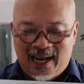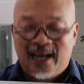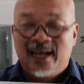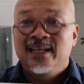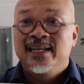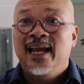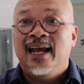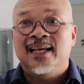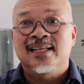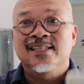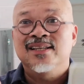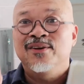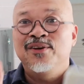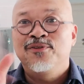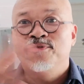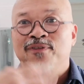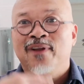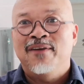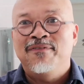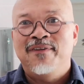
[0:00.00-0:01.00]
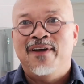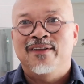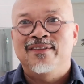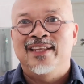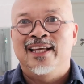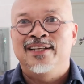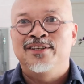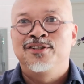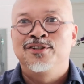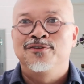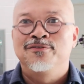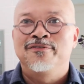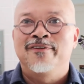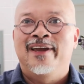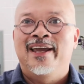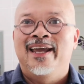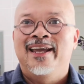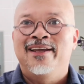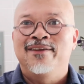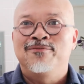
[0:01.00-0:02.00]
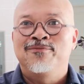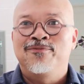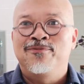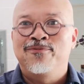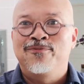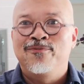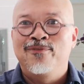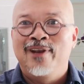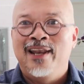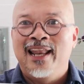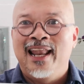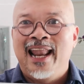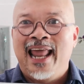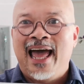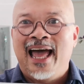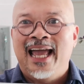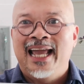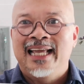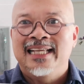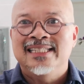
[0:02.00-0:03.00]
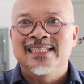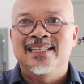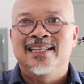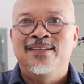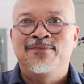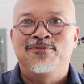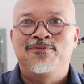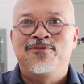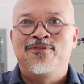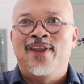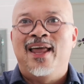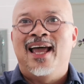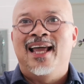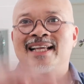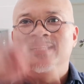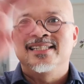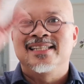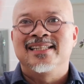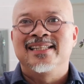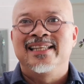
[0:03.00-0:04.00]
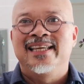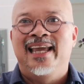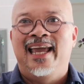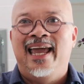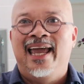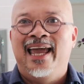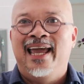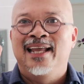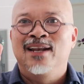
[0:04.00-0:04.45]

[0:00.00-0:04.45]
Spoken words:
Yeah, so you fluff out that duvet, it flies in the air,